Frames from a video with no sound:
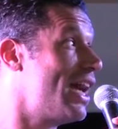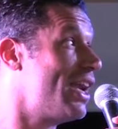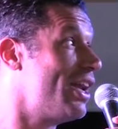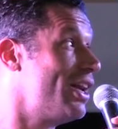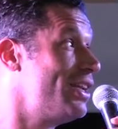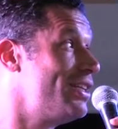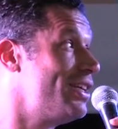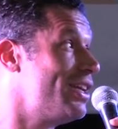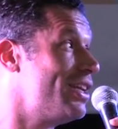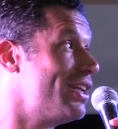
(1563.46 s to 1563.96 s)
of that
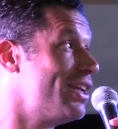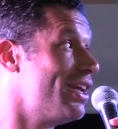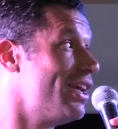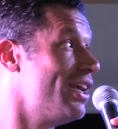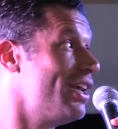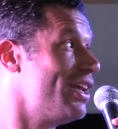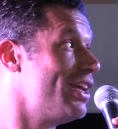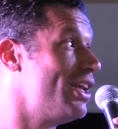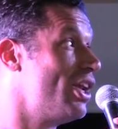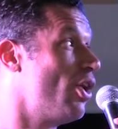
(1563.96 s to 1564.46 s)
onion.
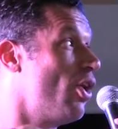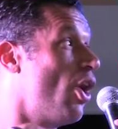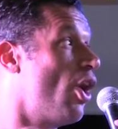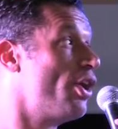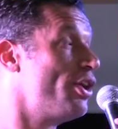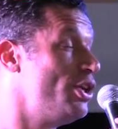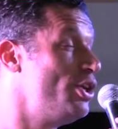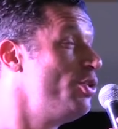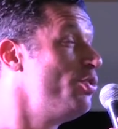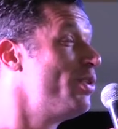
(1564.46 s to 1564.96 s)
You know,
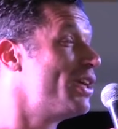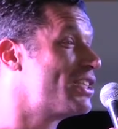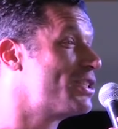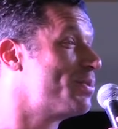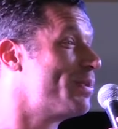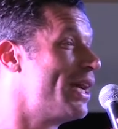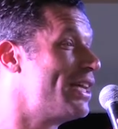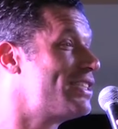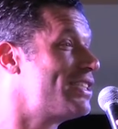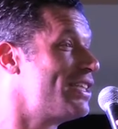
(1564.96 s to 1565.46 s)
are you
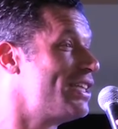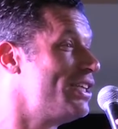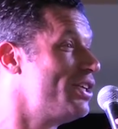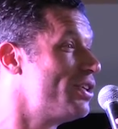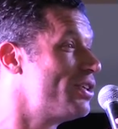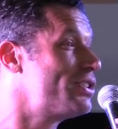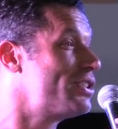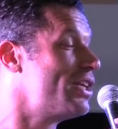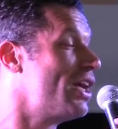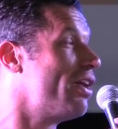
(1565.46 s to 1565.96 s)
expressing
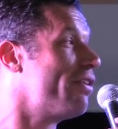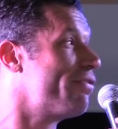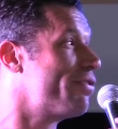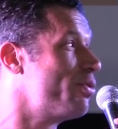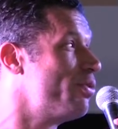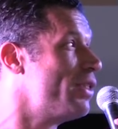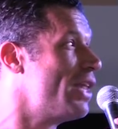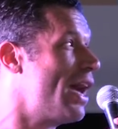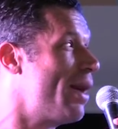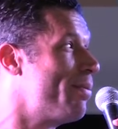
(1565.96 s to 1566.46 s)
yourself
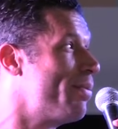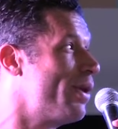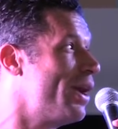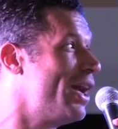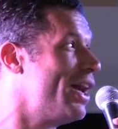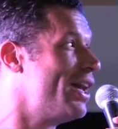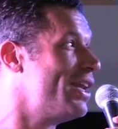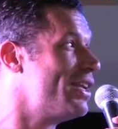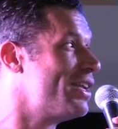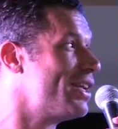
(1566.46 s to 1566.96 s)
through that
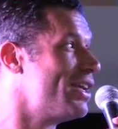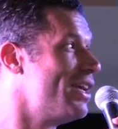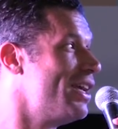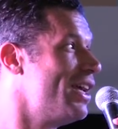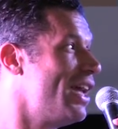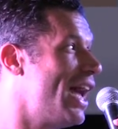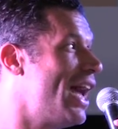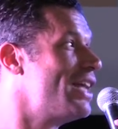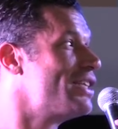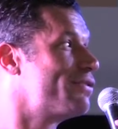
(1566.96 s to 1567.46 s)
brand
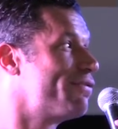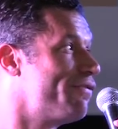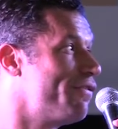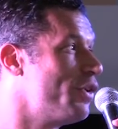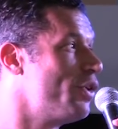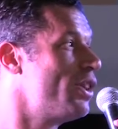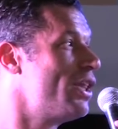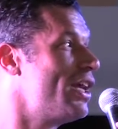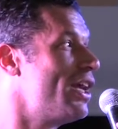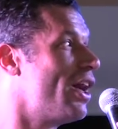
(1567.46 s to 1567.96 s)
as
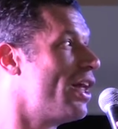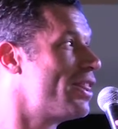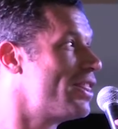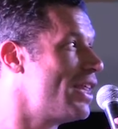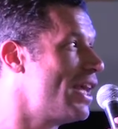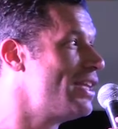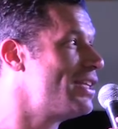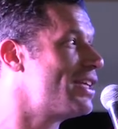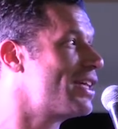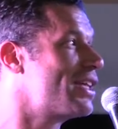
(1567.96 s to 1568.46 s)
fully,
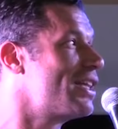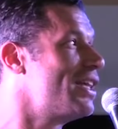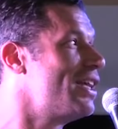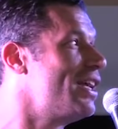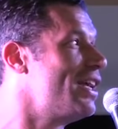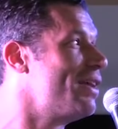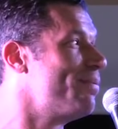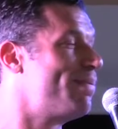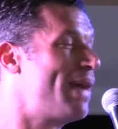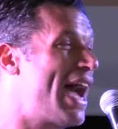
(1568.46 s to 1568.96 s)

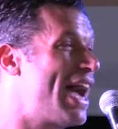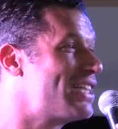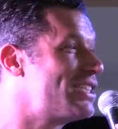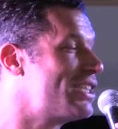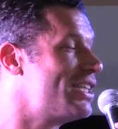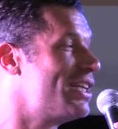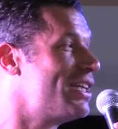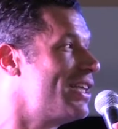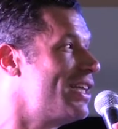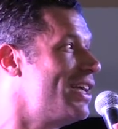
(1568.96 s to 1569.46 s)
authentically,
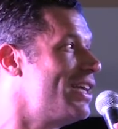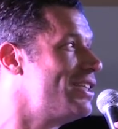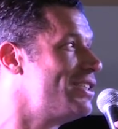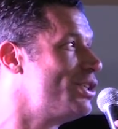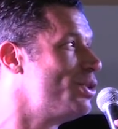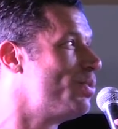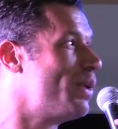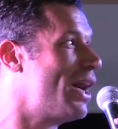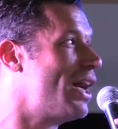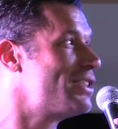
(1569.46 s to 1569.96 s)
passionately
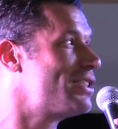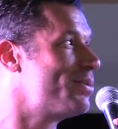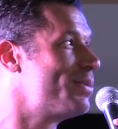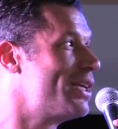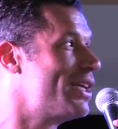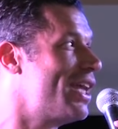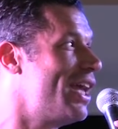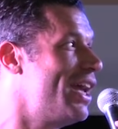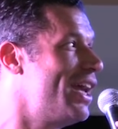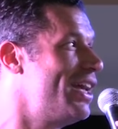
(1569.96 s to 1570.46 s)
as you
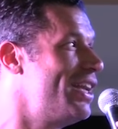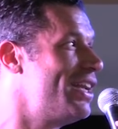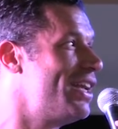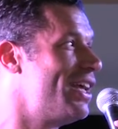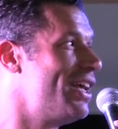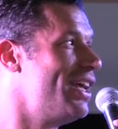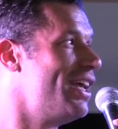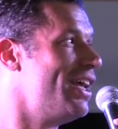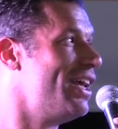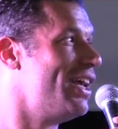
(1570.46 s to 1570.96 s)
possibly can.
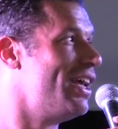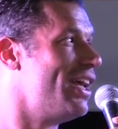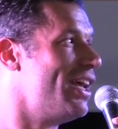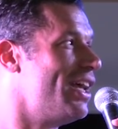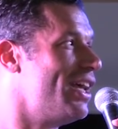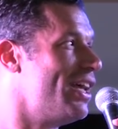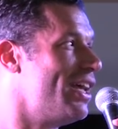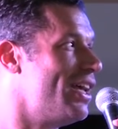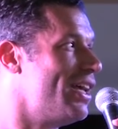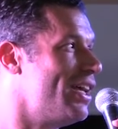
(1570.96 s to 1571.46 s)
The
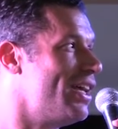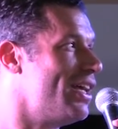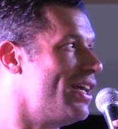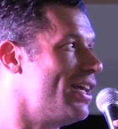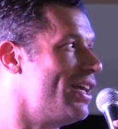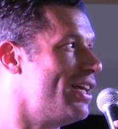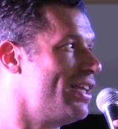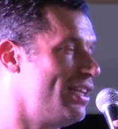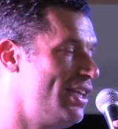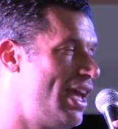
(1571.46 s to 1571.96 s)
CEO, you
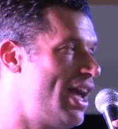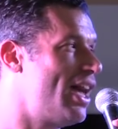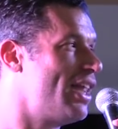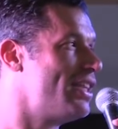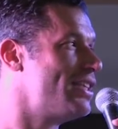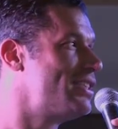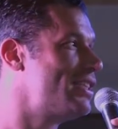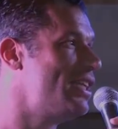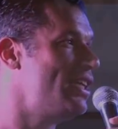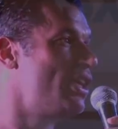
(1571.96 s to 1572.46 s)
mean? Yeah, the